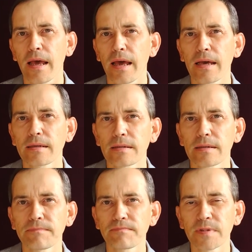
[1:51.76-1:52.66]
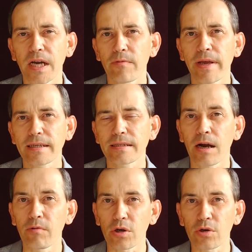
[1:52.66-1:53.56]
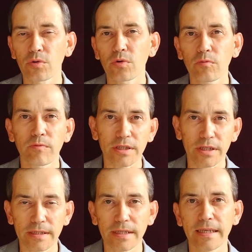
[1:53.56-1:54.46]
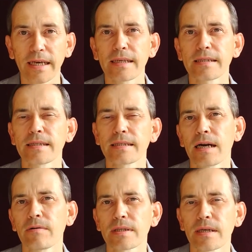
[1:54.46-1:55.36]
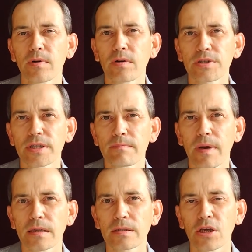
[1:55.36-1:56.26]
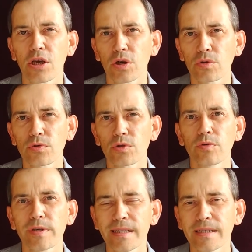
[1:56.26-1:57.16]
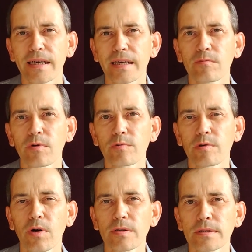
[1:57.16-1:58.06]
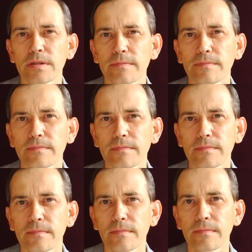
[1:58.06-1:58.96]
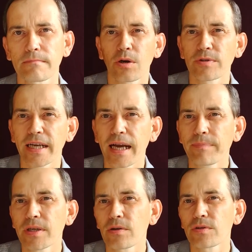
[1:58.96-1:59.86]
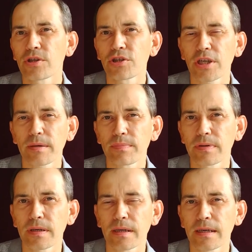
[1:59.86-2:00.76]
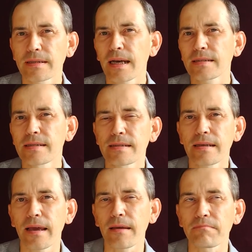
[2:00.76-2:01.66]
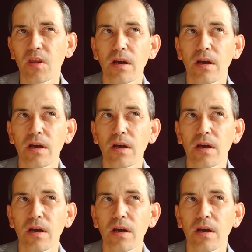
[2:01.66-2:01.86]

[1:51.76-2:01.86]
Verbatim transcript: and um, direct our crew, which in this case is our subconscious mind, to do exactly what we want. The captain on the ship, he doesn't say,